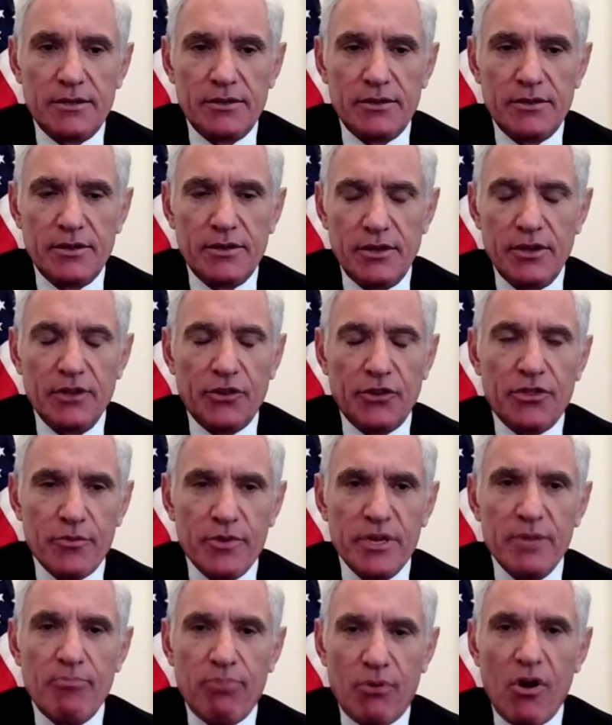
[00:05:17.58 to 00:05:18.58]
It's a
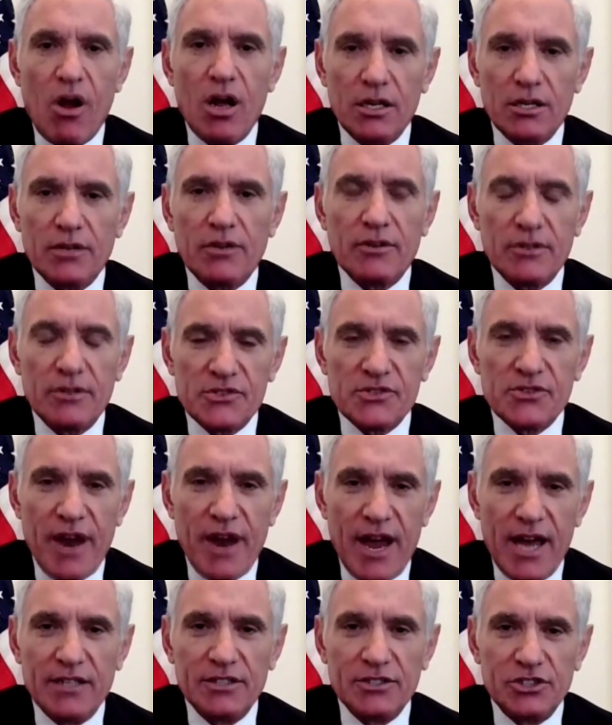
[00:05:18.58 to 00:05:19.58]
three-pronged
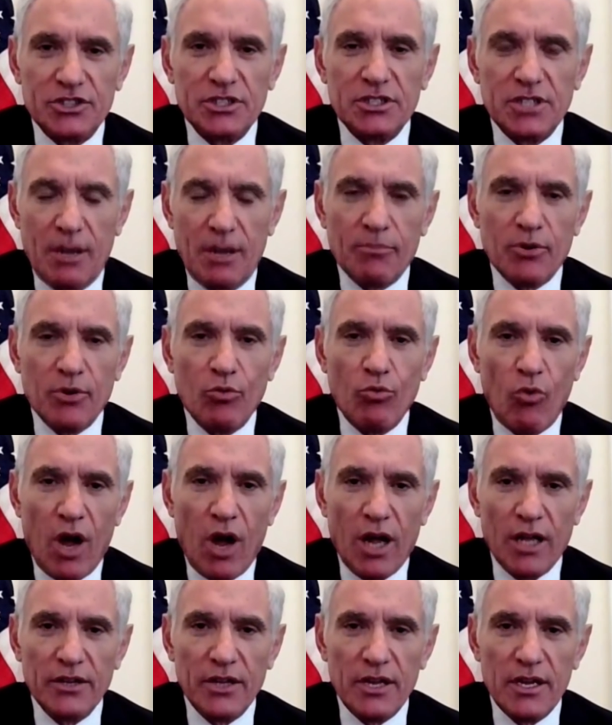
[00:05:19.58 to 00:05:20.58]
strategy. Number
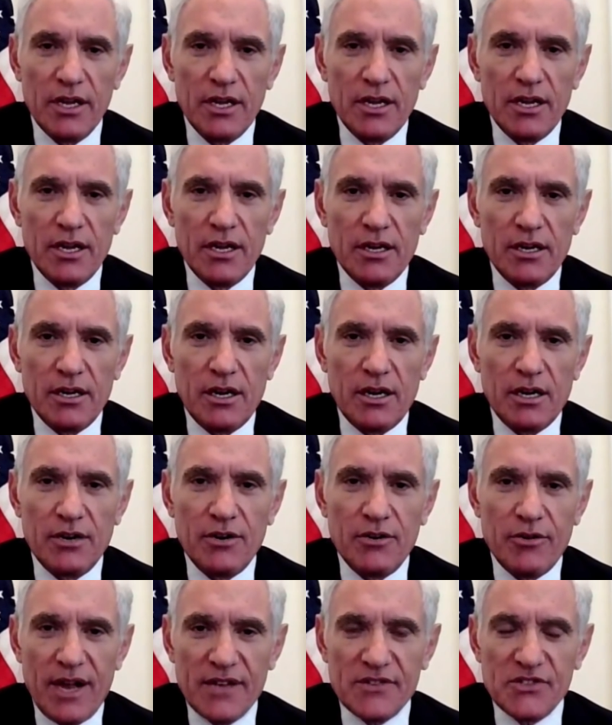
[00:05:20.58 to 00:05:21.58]
one,
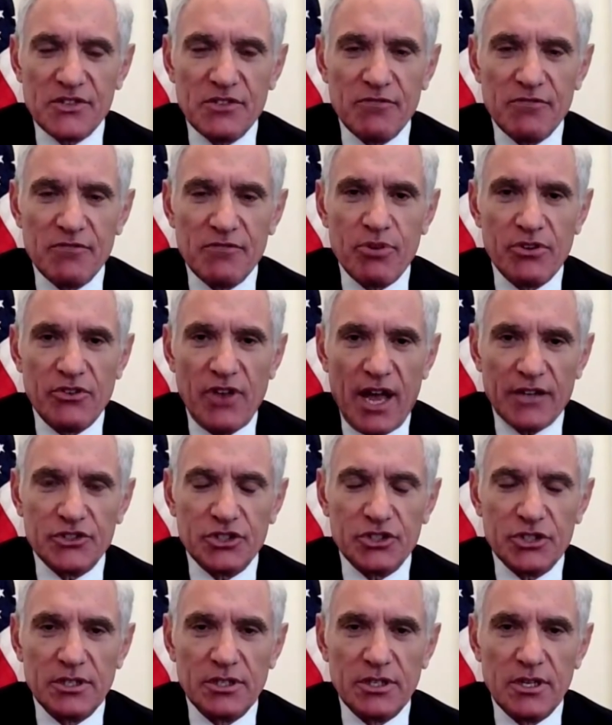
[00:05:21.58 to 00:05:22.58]
aggressive
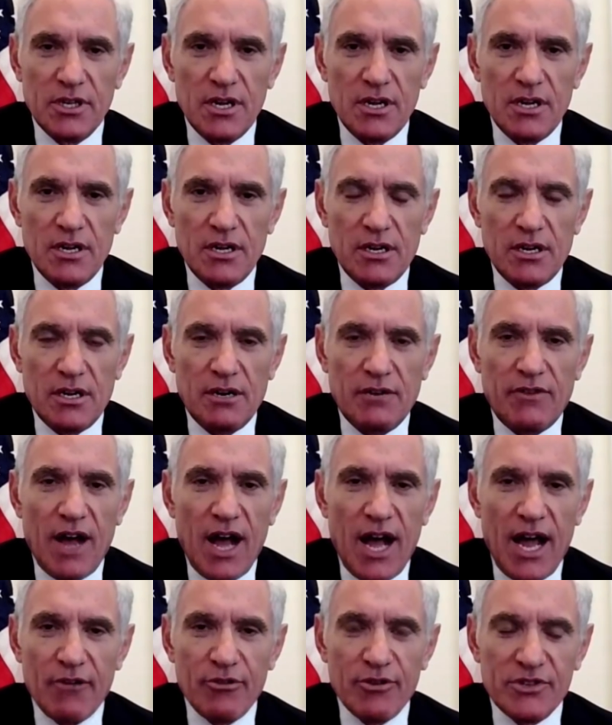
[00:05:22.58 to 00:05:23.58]
protection of
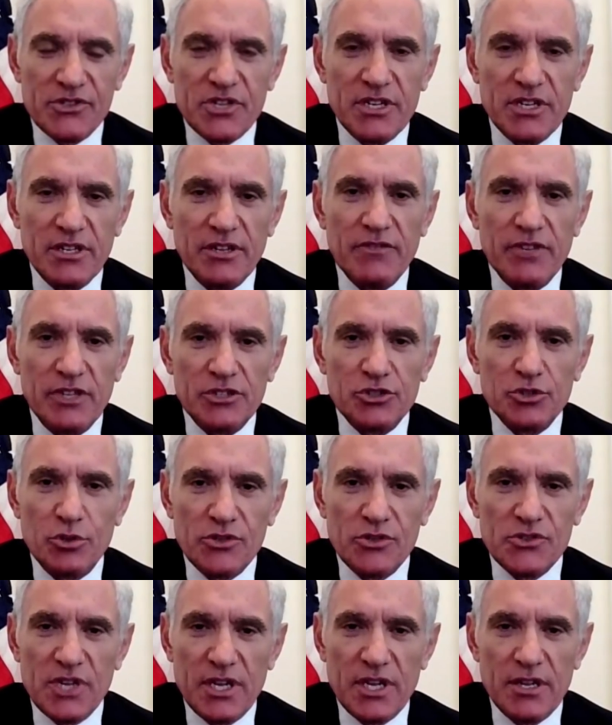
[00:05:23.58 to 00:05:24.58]
high-risk
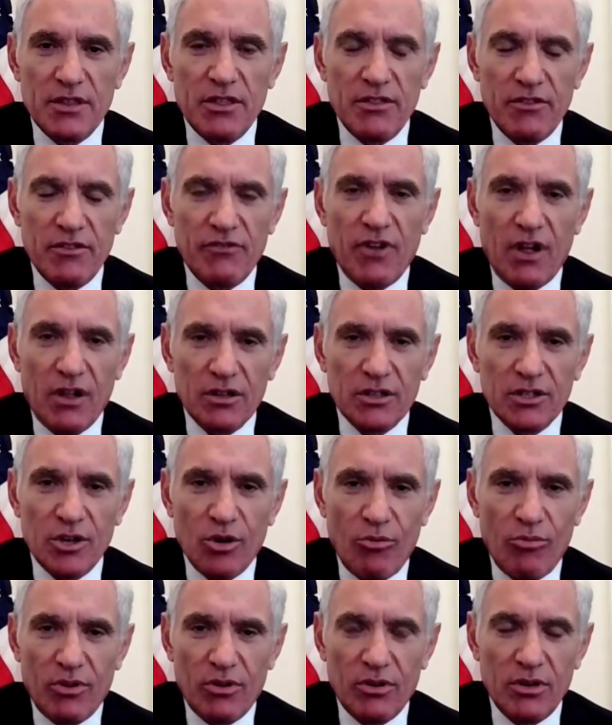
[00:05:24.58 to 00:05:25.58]
individuals and the
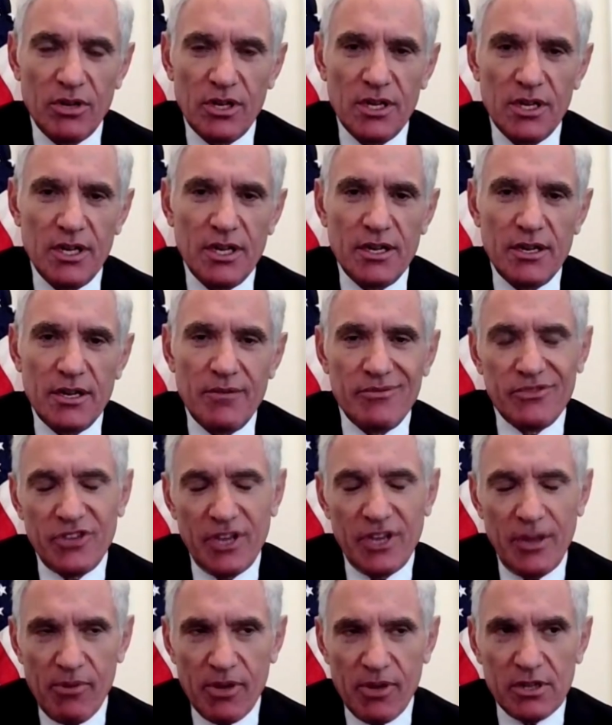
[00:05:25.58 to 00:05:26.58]
vulnerable,
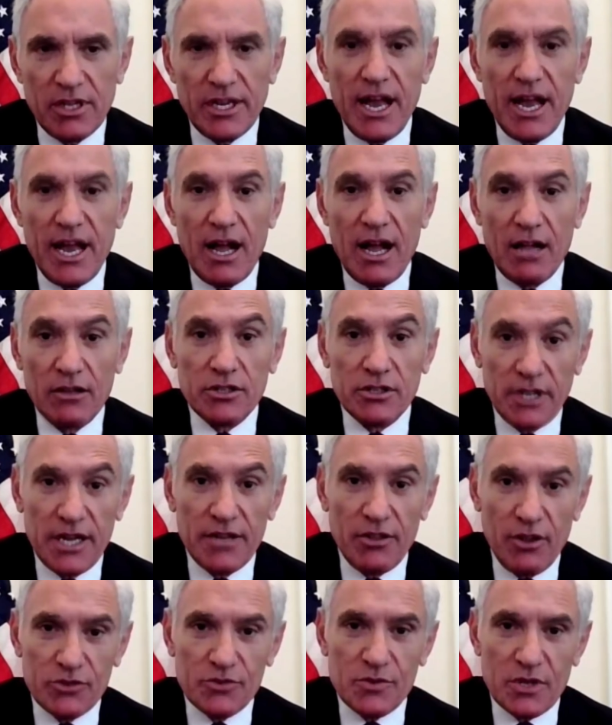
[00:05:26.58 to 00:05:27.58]
typically elderly
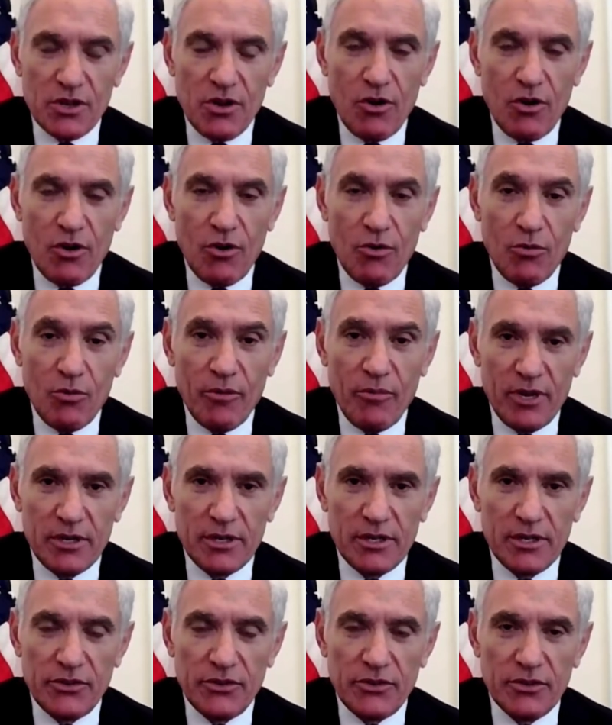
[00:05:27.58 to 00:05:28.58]
and those with
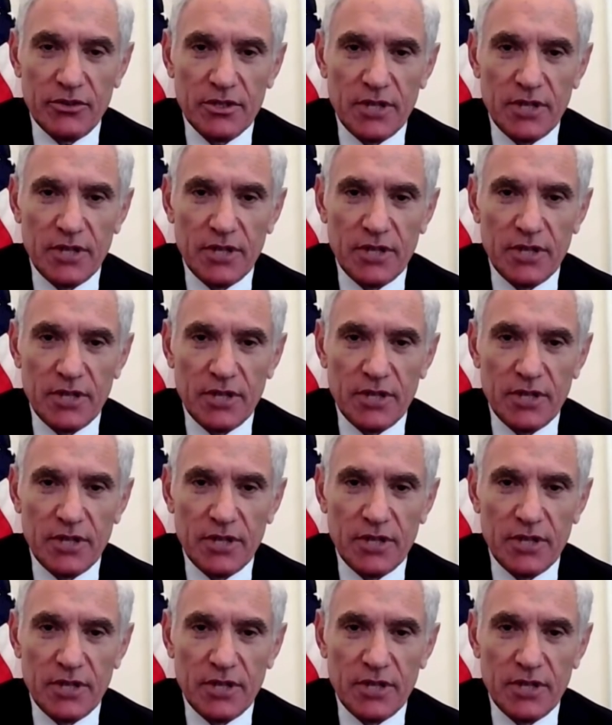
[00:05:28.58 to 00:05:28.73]
comorbidities.